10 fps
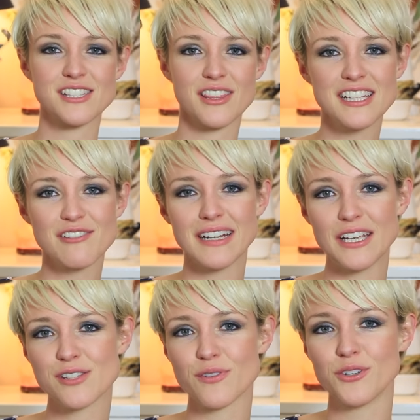So these are
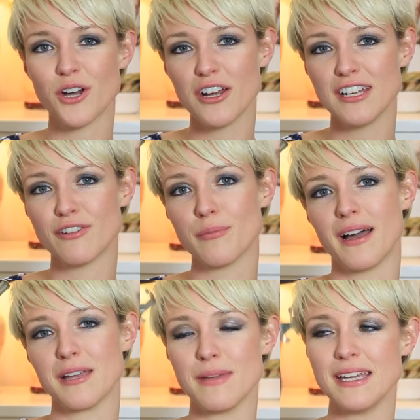really useful, not only for
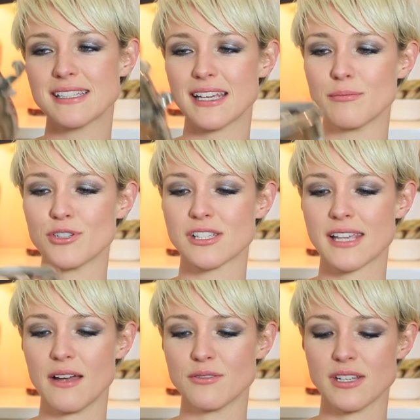buying meat at the butcher's
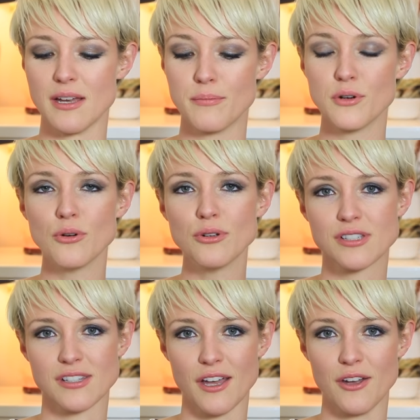counter, but
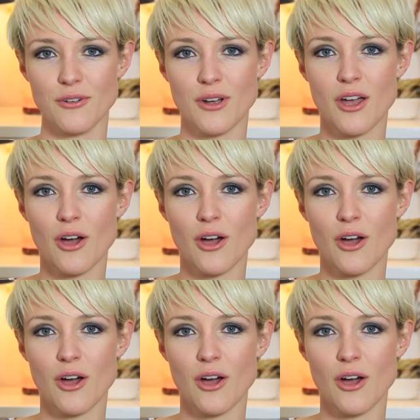also